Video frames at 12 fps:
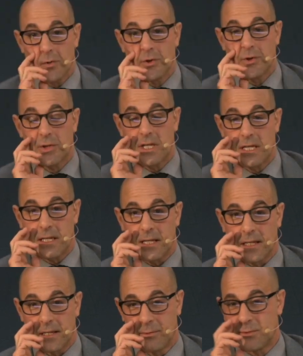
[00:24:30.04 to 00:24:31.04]
Oh, you're
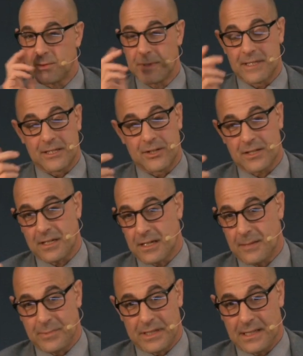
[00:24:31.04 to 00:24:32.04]
kidding. It was really just a
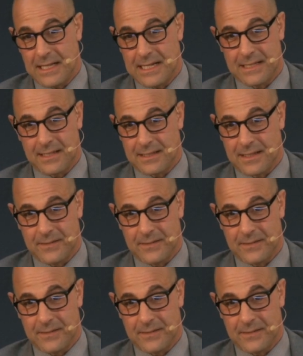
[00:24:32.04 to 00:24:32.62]
couple of classes.